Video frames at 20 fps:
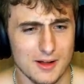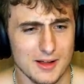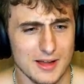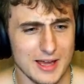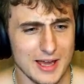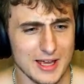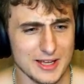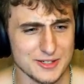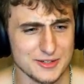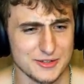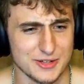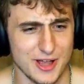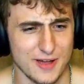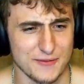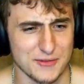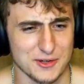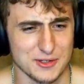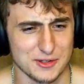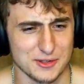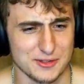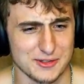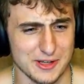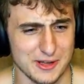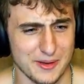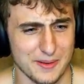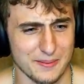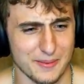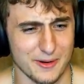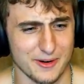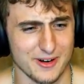His shivers are
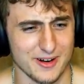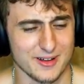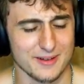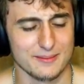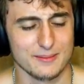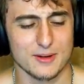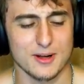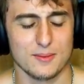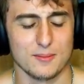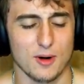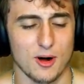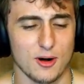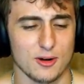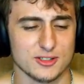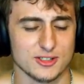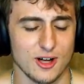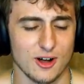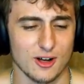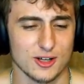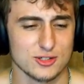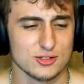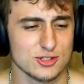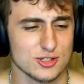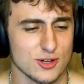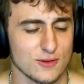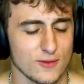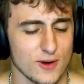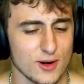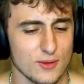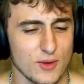timbered. Come on, dog. You just
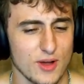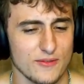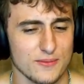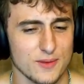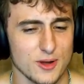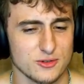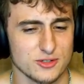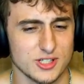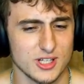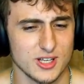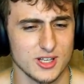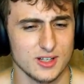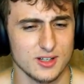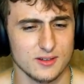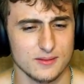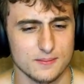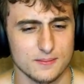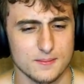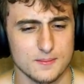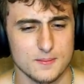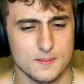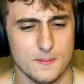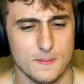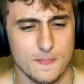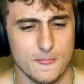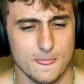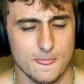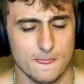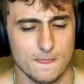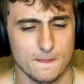gonna run away from your shit?
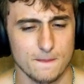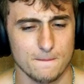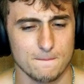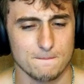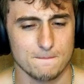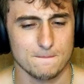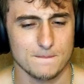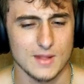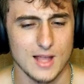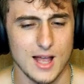I